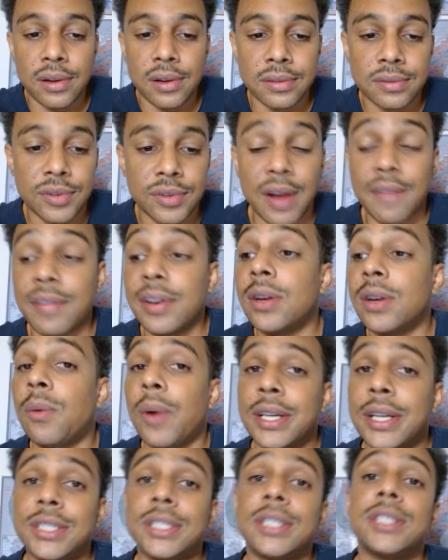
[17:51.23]
If you have any
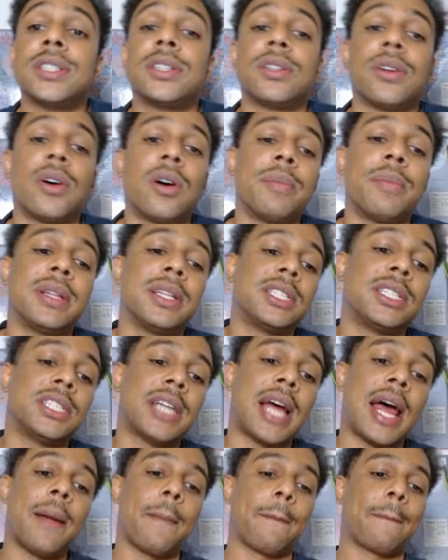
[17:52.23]
questions, throw them in the
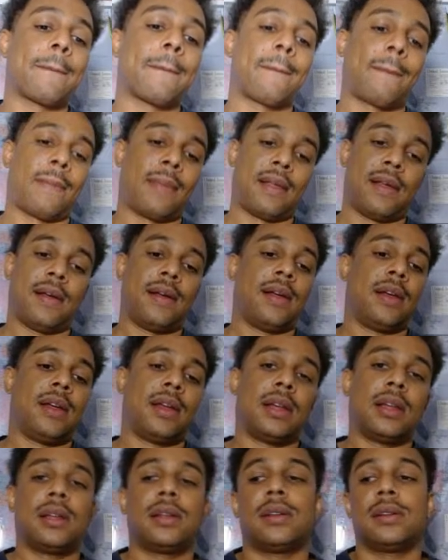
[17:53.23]
chat.
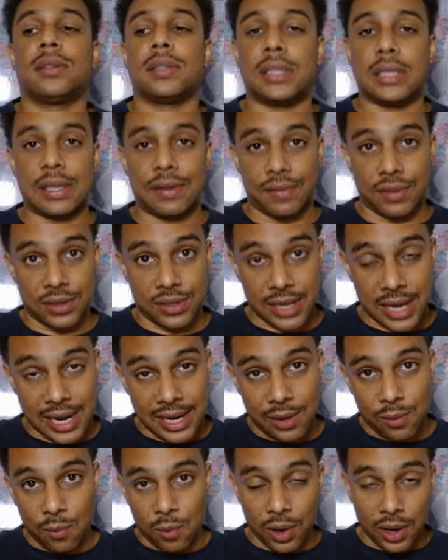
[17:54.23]
If there's
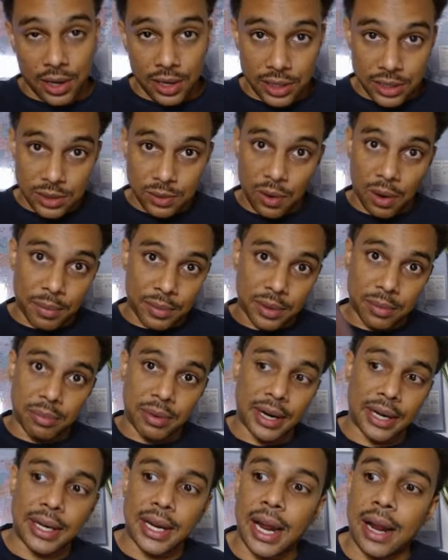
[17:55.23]
any words you want me to
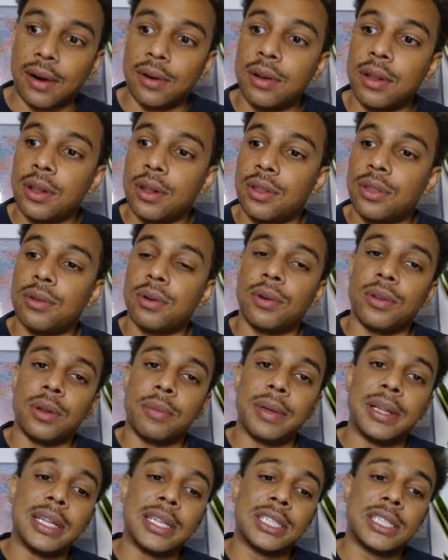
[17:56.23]
break down, throw
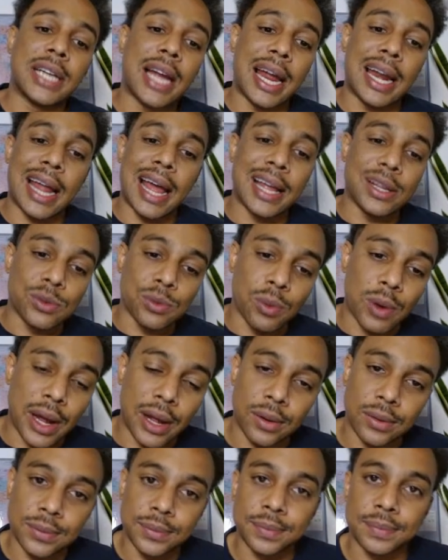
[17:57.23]
them in the chat as
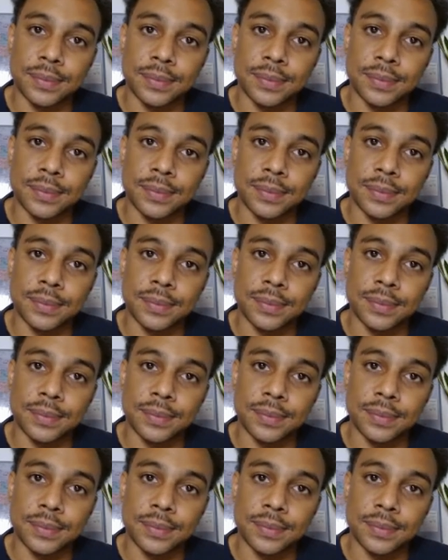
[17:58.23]
well.